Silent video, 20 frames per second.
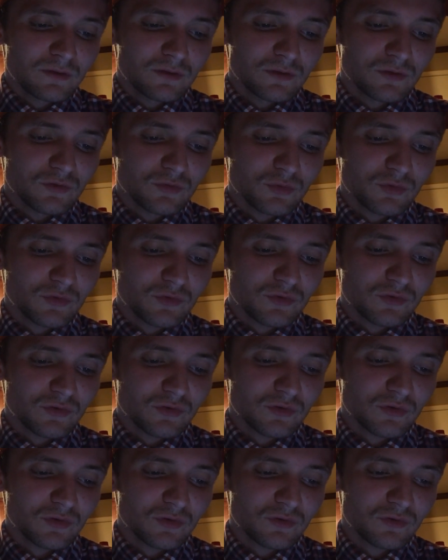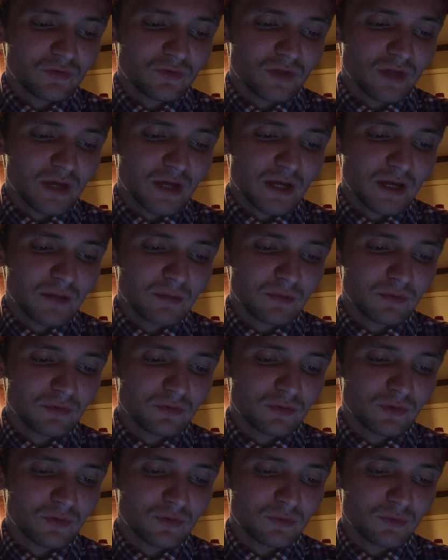The twists and turns that happened
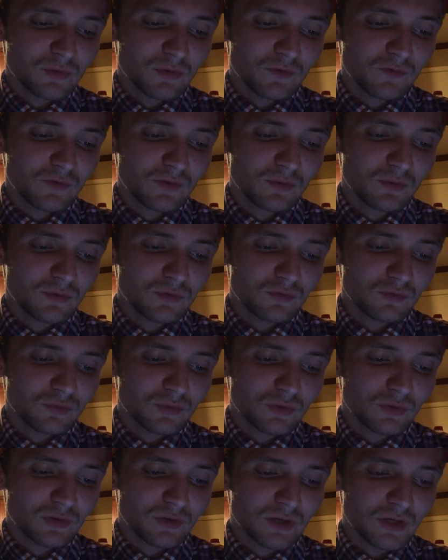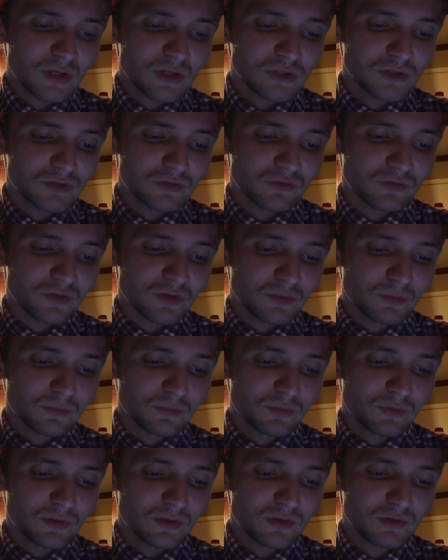throughout the movie was really interesting,
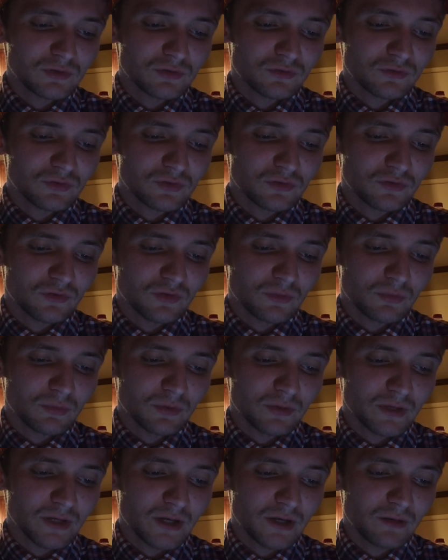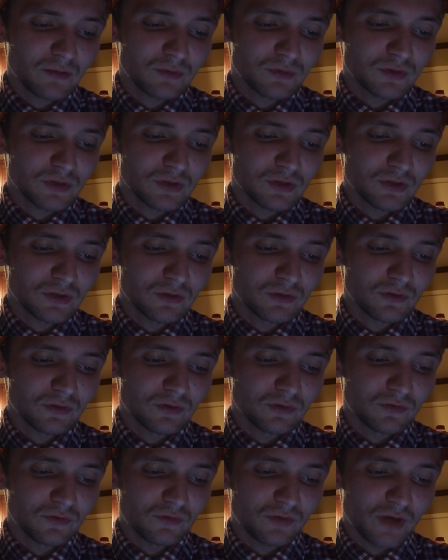interesting to see play out with the clone
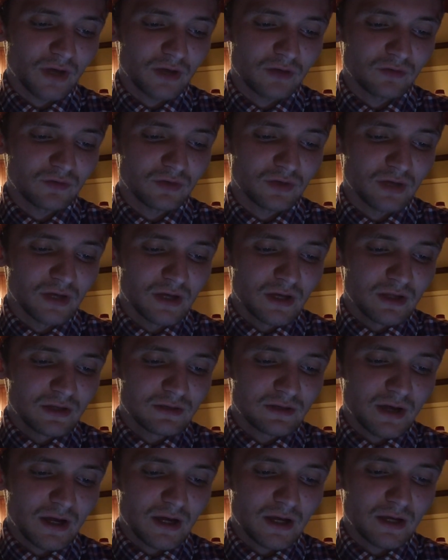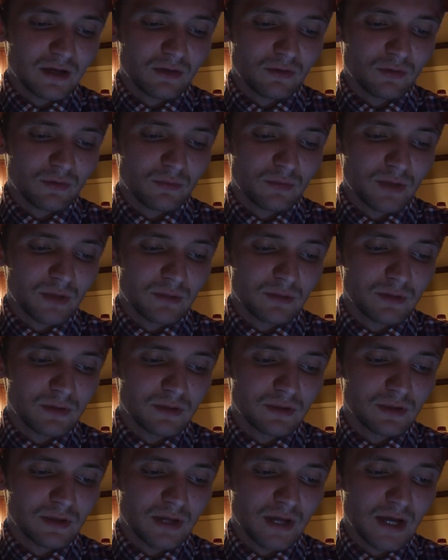of Isaac dying, or maybe
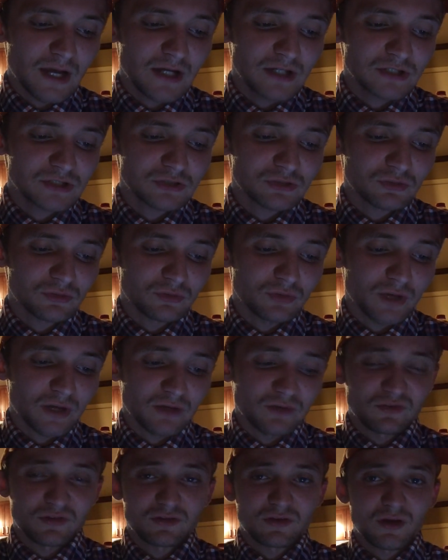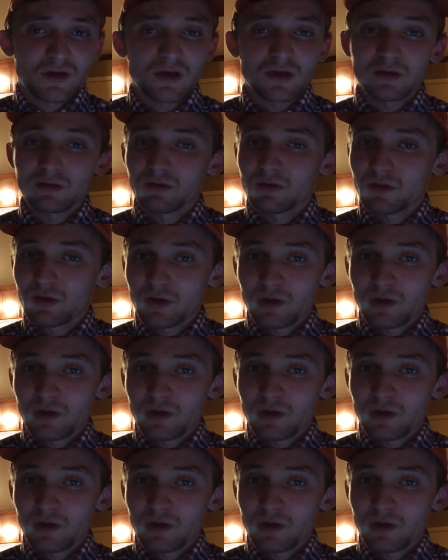the actual Isaac dying.